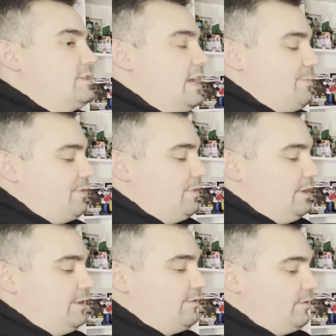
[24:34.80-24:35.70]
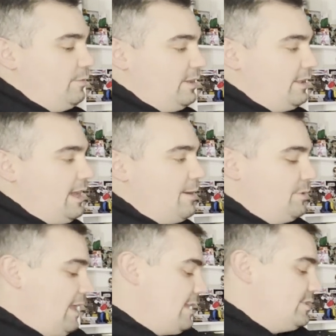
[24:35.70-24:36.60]
depth and it's little like that. But
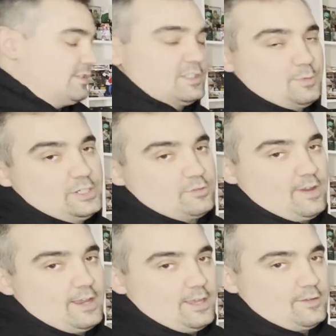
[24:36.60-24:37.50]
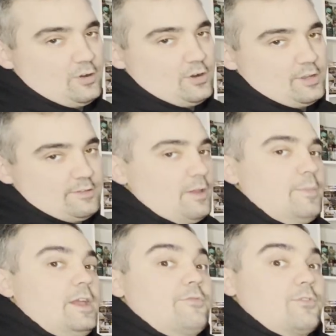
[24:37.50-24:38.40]
that's just a spice rack at Target. It's not
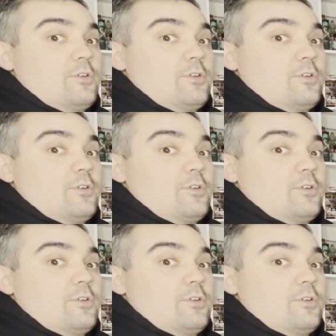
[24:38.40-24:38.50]
made for